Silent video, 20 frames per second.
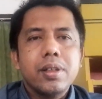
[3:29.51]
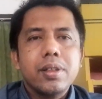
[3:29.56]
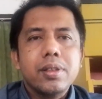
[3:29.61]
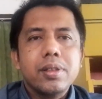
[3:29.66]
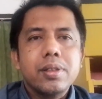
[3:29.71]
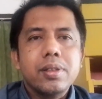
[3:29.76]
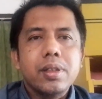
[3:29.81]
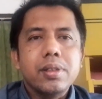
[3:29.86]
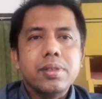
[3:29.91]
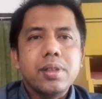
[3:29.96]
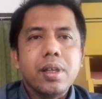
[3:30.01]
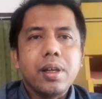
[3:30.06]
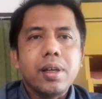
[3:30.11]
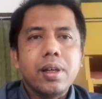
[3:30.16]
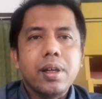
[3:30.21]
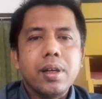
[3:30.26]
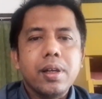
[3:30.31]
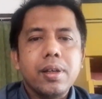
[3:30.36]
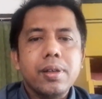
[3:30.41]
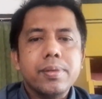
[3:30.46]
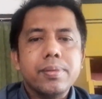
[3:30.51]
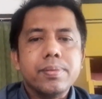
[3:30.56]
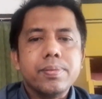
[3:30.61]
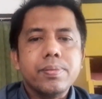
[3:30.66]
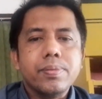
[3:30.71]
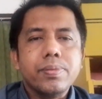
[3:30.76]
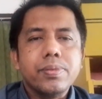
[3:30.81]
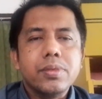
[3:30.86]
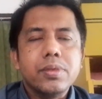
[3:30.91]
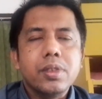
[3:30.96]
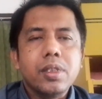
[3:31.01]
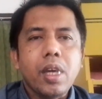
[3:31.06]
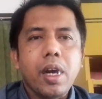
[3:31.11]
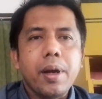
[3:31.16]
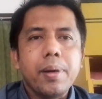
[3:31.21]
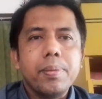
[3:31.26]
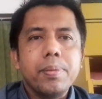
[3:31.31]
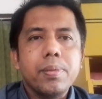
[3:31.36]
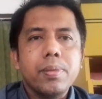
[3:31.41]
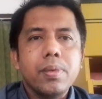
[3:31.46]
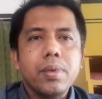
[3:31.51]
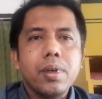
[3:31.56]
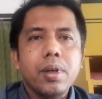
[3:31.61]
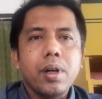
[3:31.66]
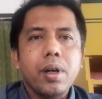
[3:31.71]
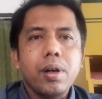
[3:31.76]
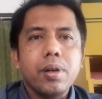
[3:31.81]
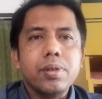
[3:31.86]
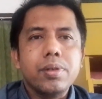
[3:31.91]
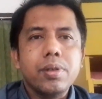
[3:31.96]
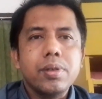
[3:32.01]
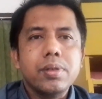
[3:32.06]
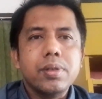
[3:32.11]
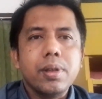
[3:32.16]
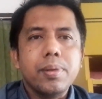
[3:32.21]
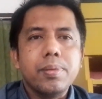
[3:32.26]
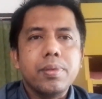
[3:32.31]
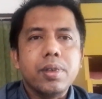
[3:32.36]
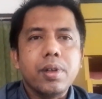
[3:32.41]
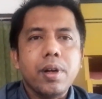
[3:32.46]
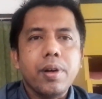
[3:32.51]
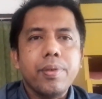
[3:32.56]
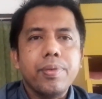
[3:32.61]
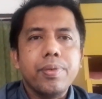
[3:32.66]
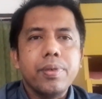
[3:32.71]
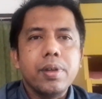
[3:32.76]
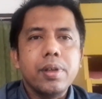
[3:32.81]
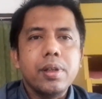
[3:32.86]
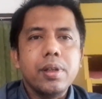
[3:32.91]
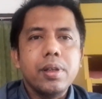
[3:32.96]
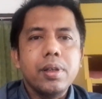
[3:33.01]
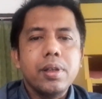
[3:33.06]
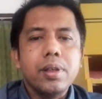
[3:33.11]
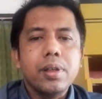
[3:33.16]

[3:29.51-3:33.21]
the second type autism therapy